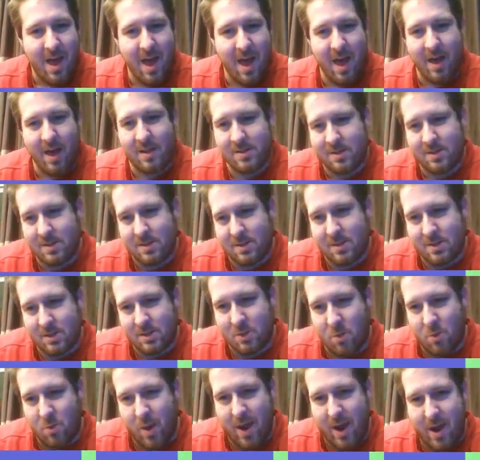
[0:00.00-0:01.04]
ax
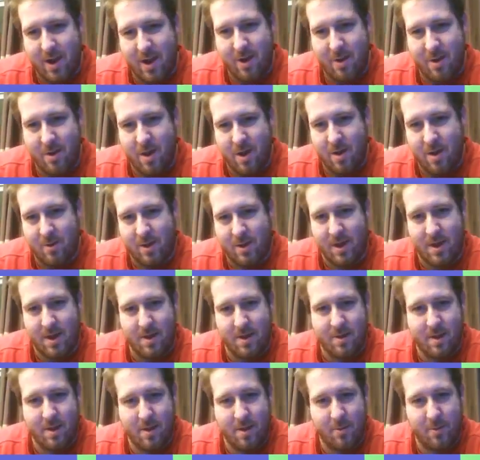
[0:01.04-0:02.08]
squared,
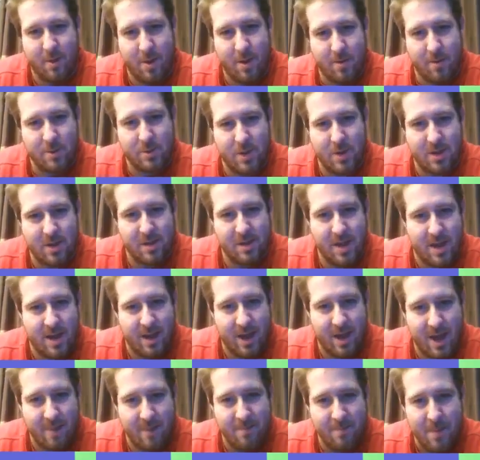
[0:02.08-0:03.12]
okay, here we go, try that
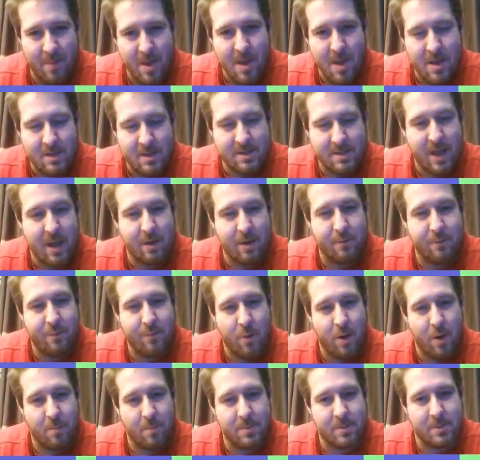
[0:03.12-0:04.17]
again. Standard
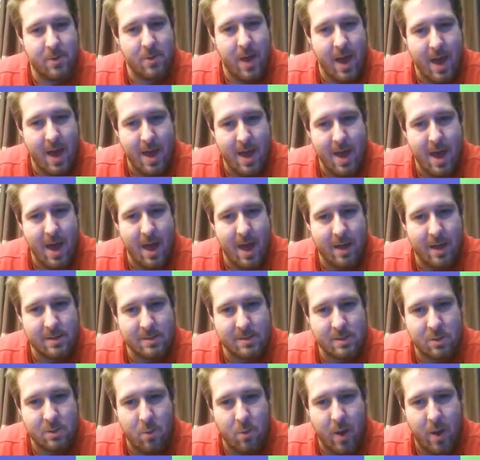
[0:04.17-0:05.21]
form, so
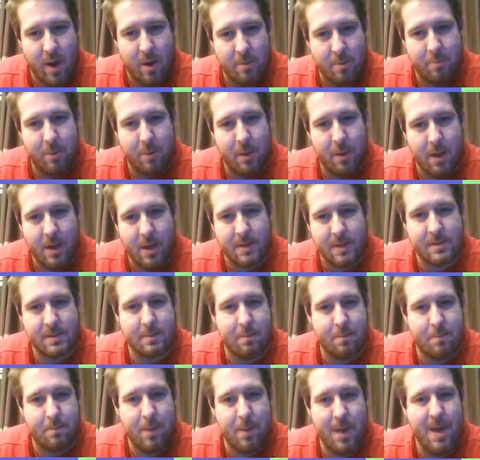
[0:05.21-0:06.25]
ax squared plus
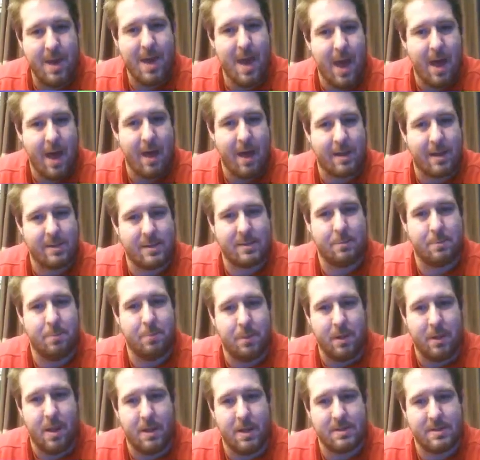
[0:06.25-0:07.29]
bx
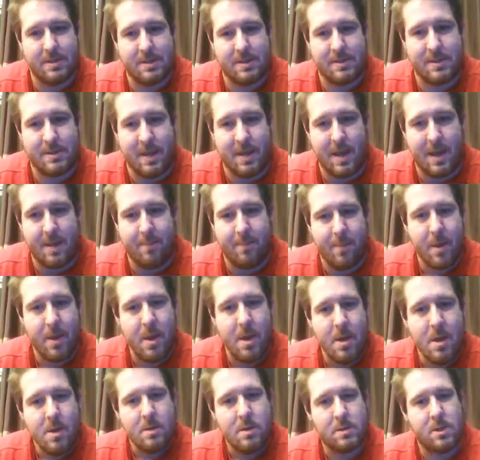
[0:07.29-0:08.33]
plus c.
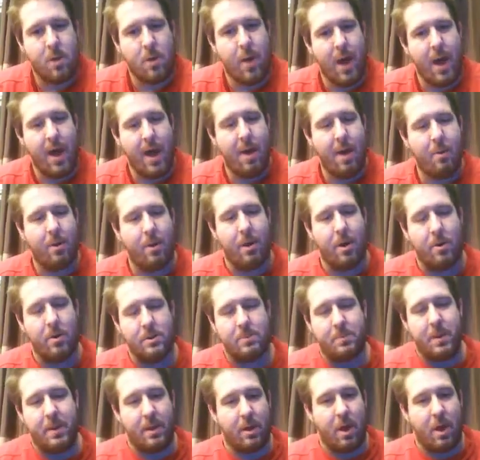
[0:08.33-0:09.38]
So a would
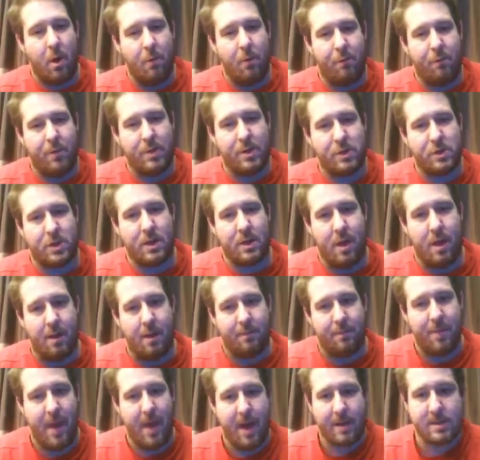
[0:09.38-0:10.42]
always be the coefficient
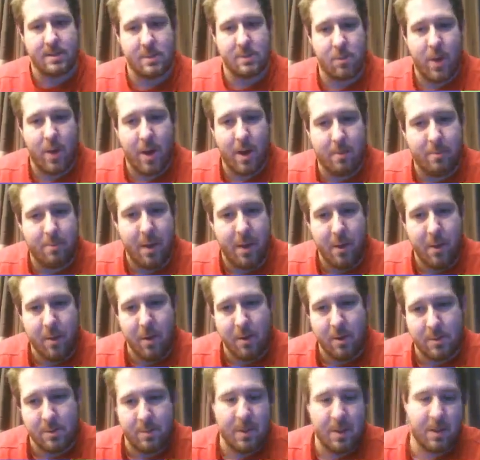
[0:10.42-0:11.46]
of the x squared, b would
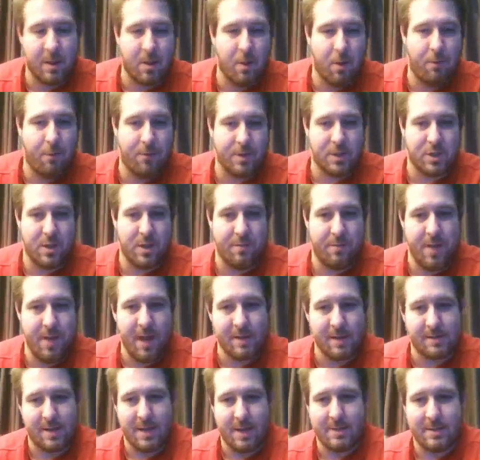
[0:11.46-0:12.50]
always be the coefficient of
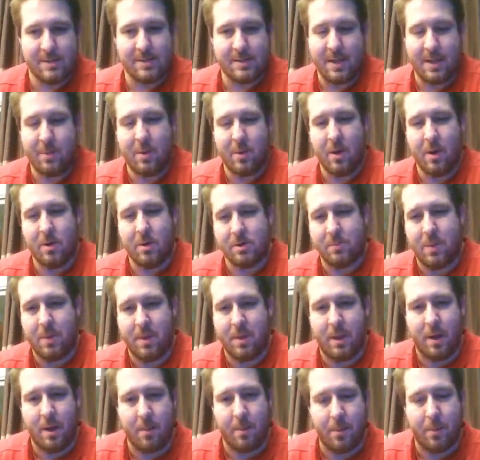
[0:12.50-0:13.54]
x, and c would always be
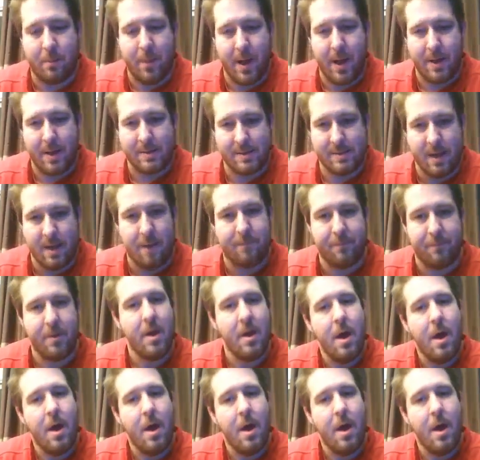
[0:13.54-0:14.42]
the number by itself,